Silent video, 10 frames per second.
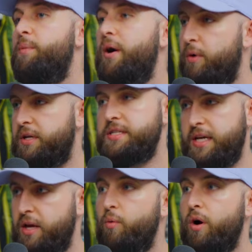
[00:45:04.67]
though my work is
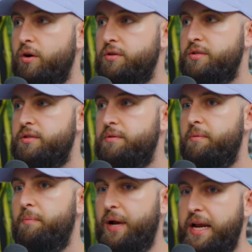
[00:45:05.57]
getting worse
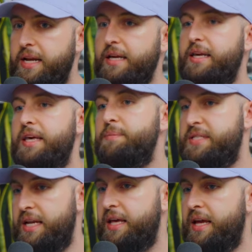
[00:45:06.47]
but I need to keep
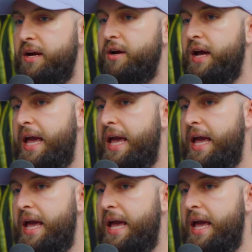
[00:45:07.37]
sitting here